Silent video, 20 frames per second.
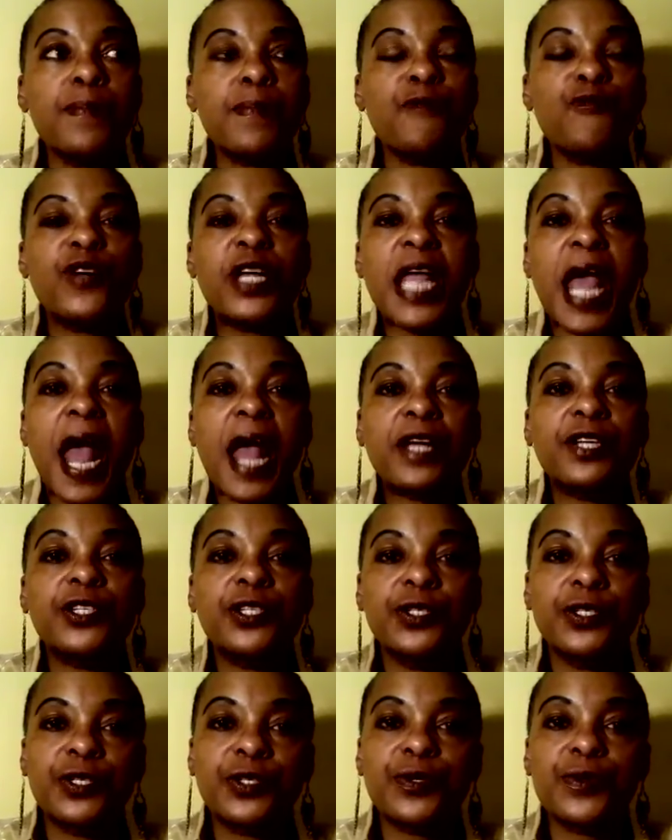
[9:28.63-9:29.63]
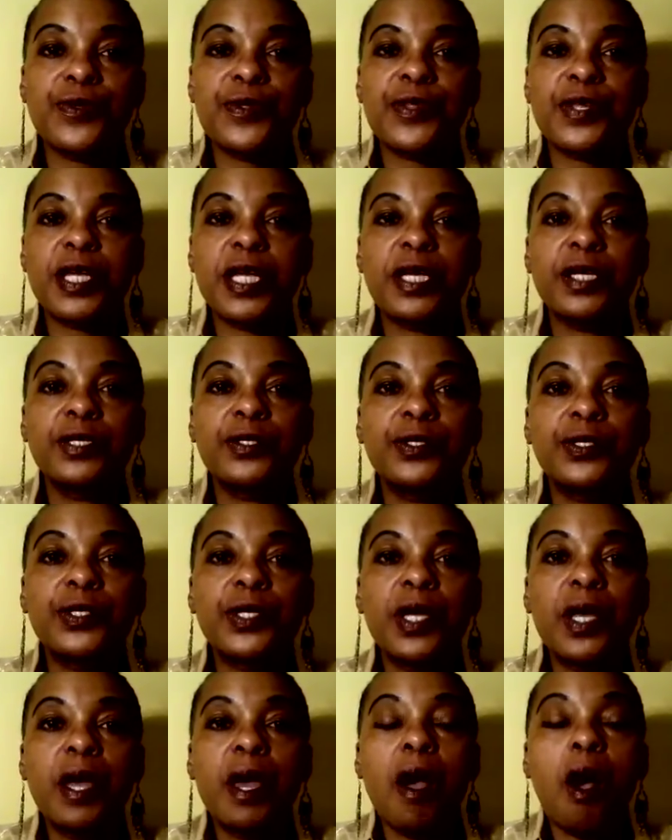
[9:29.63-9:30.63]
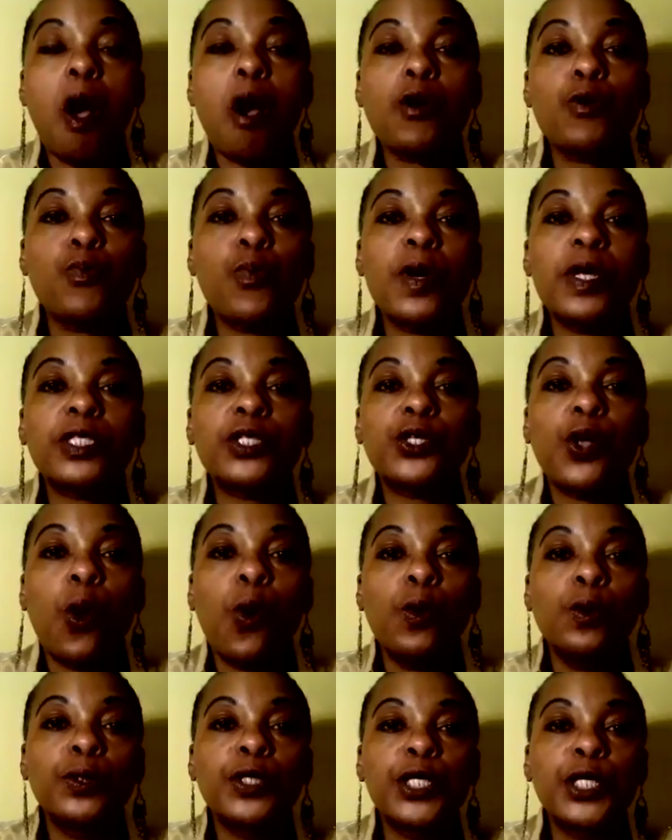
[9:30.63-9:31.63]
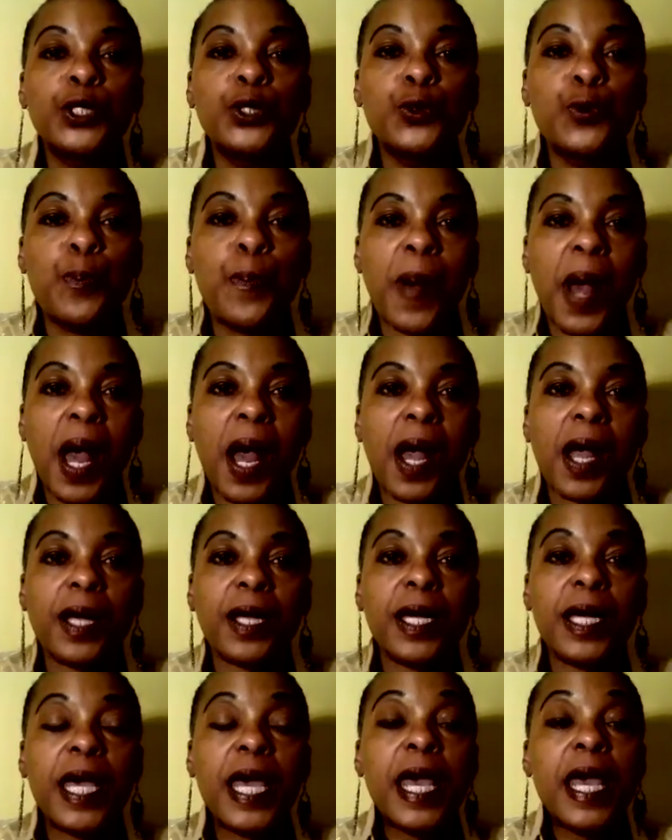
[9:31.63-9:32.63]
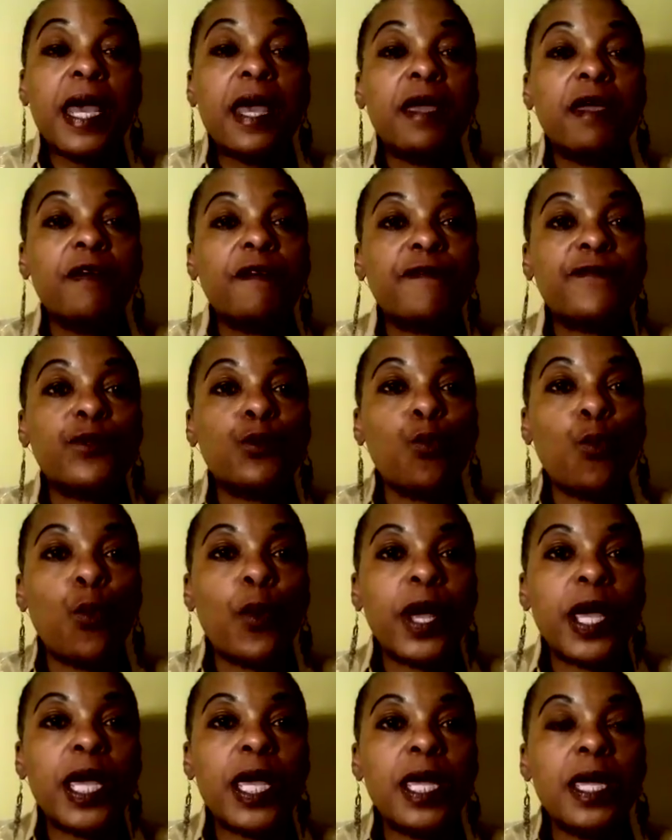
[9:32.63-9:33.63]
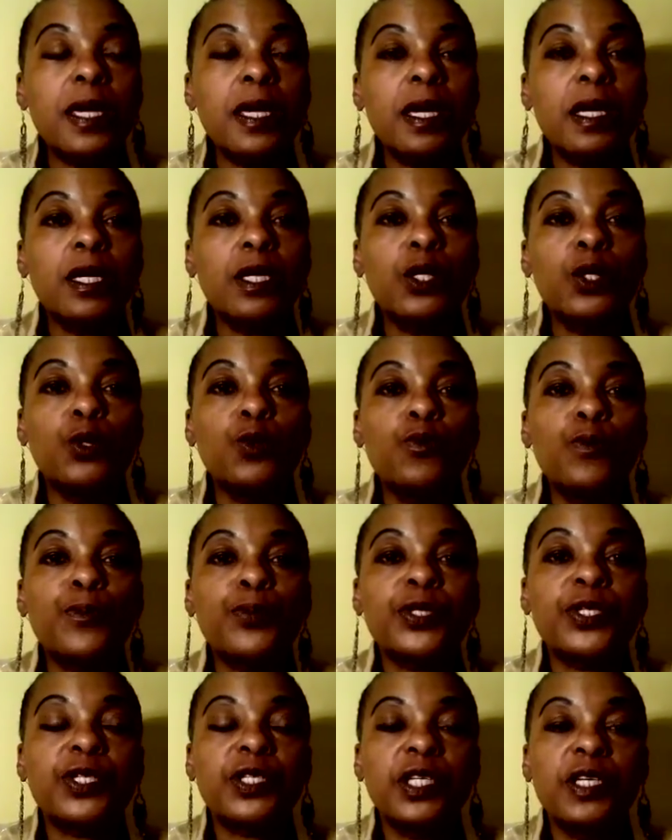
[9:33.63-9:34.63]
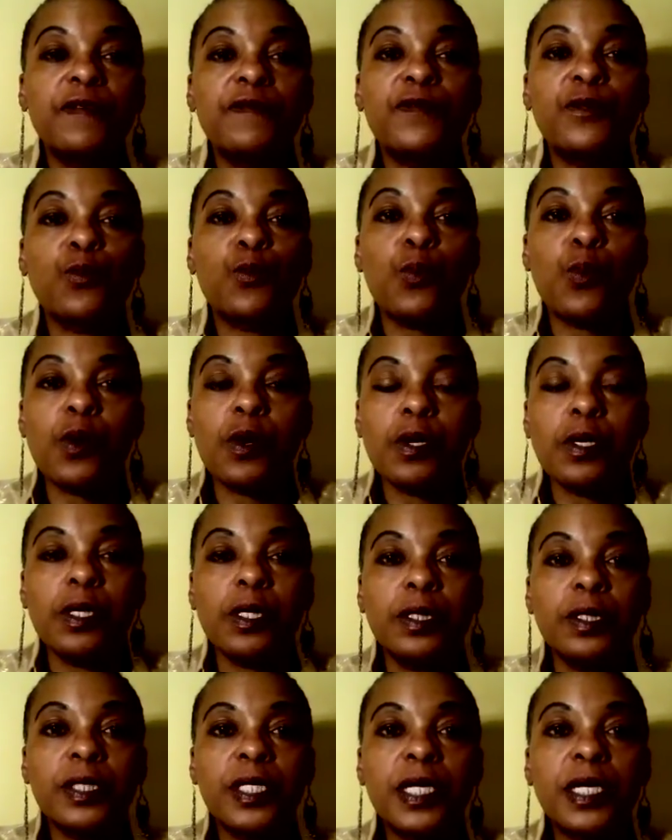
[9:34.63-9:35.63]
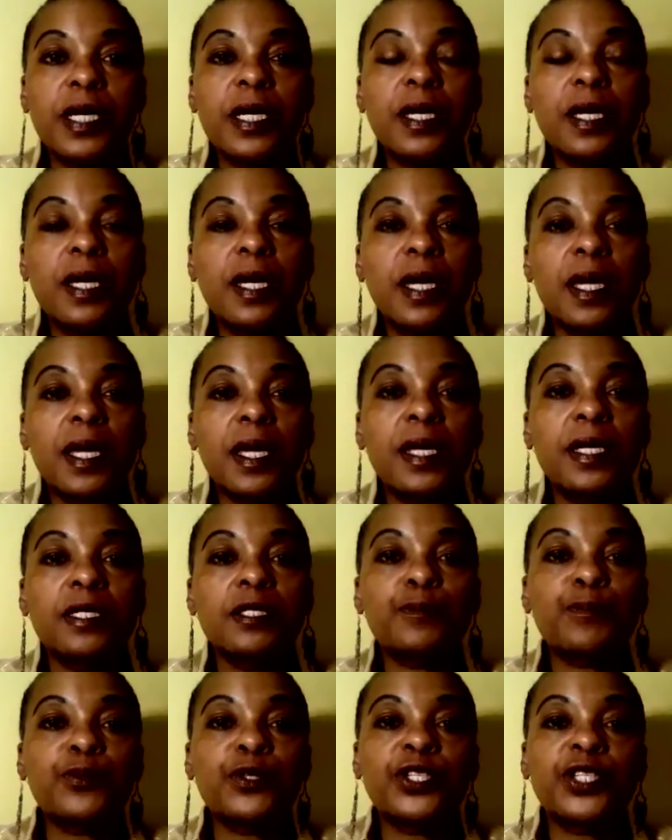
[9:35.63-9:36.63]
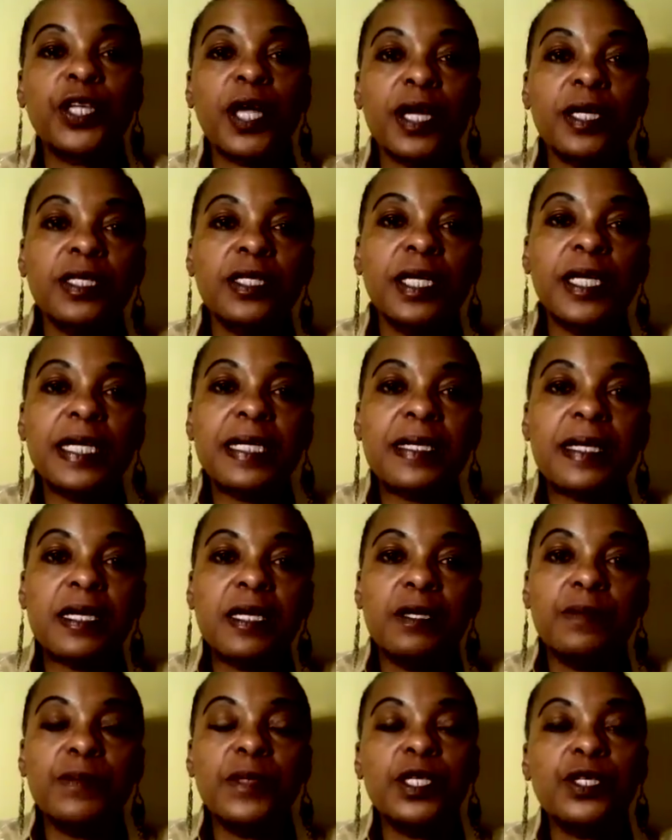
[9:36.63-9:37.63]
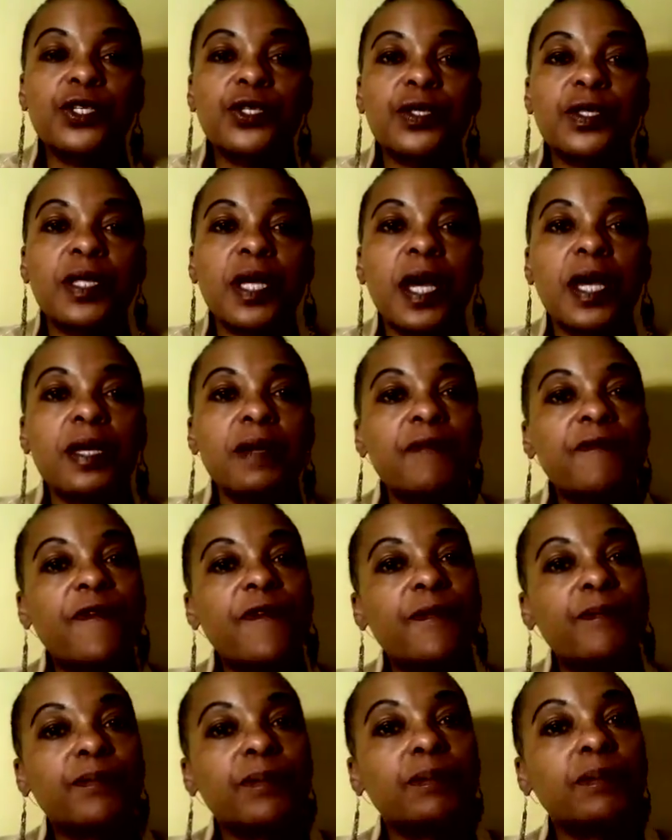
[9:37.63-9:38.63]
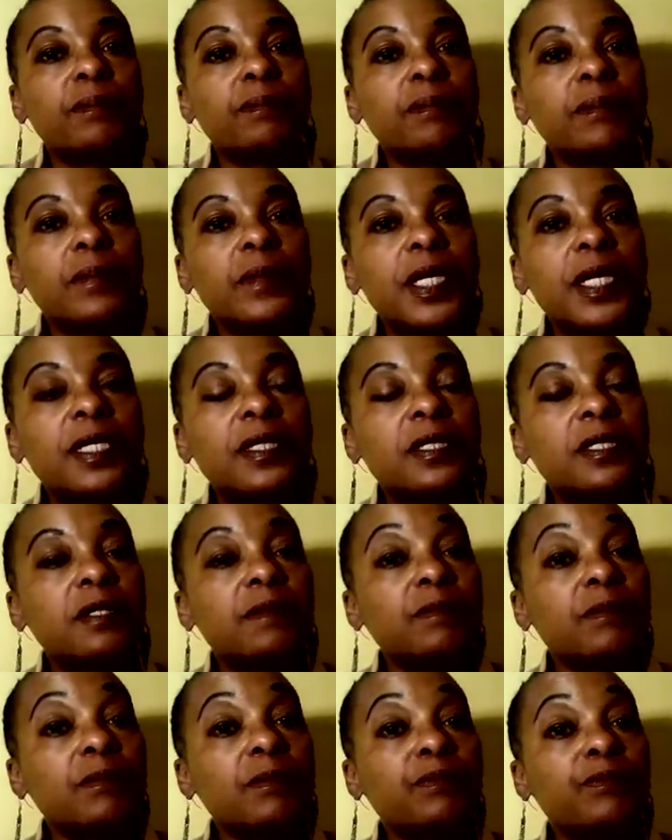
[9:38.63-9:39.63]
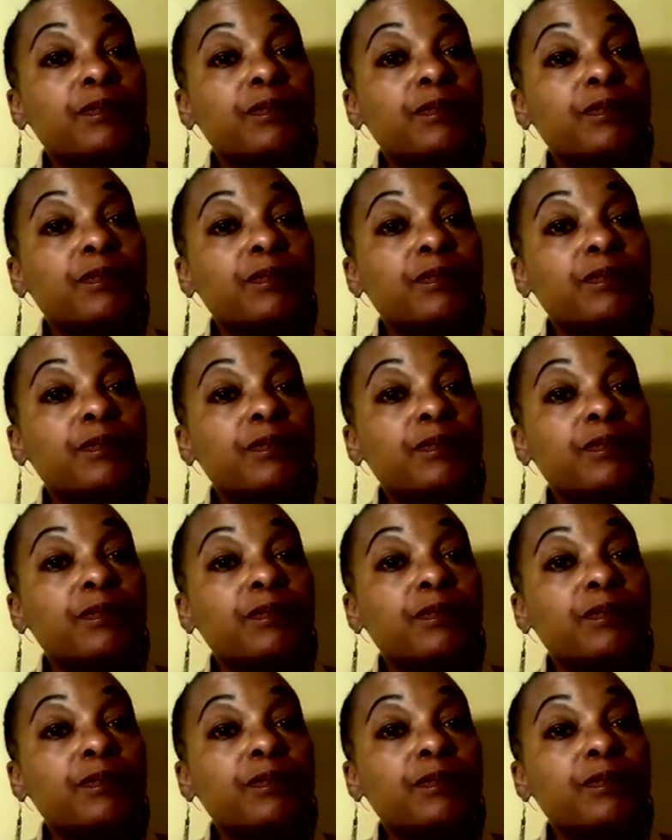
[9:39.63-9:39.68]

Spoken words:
reactions to things are what's holding you back, if the way you perceive the world is projecting an image that is